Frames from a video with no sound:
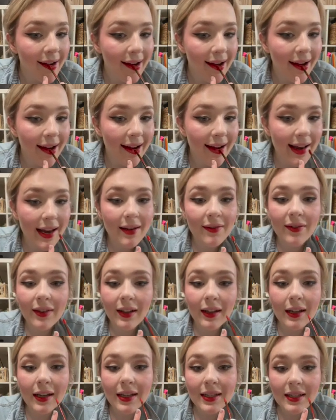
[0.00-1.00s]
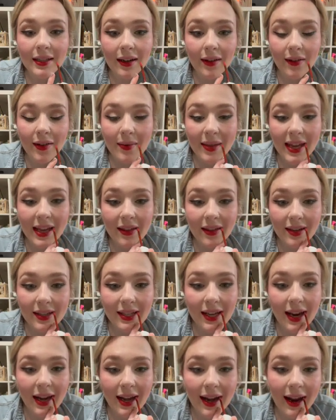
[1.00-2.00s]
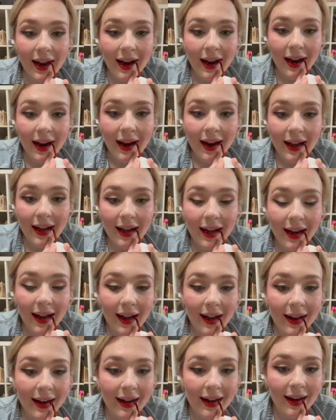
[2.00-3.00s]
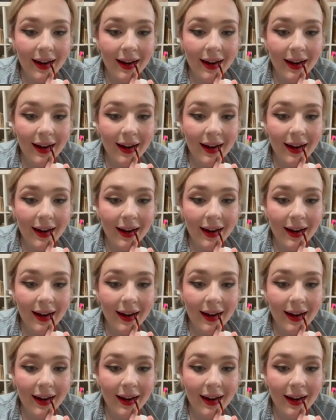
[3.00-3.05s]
And then fill in. Start from the other side. Down,